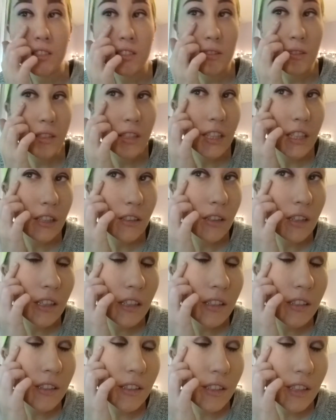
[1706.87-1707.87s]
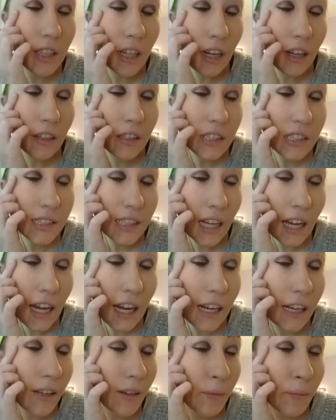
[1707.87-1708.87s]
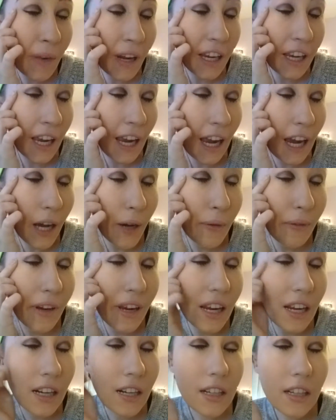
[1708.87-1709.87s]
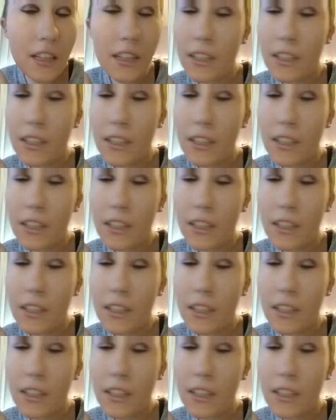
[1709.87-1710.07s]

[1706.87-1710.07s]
So here is the other side of my cat wing.